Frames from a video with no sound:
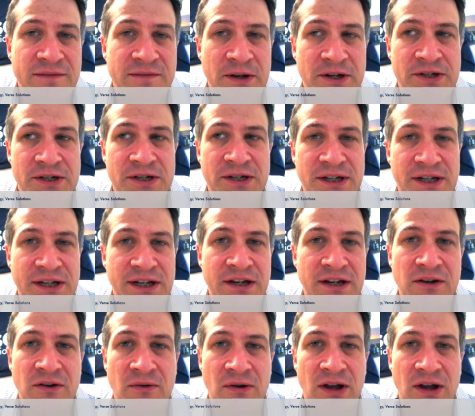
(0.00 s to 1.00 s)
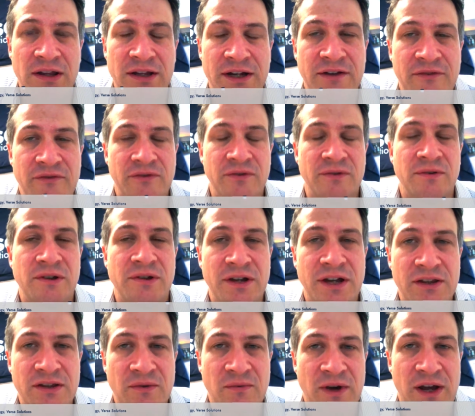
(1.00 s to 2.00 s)
especially in quality, if you look
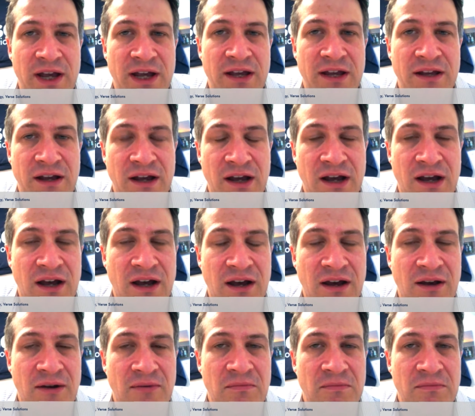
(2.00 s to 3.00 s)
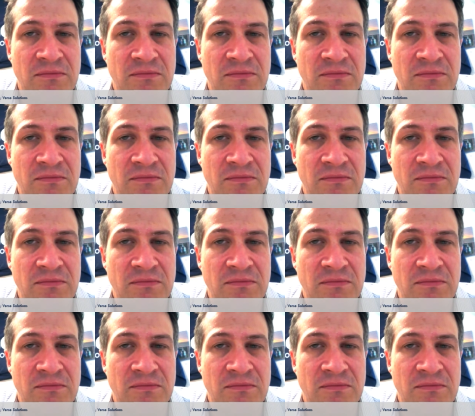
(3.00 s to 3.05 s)
at the way um,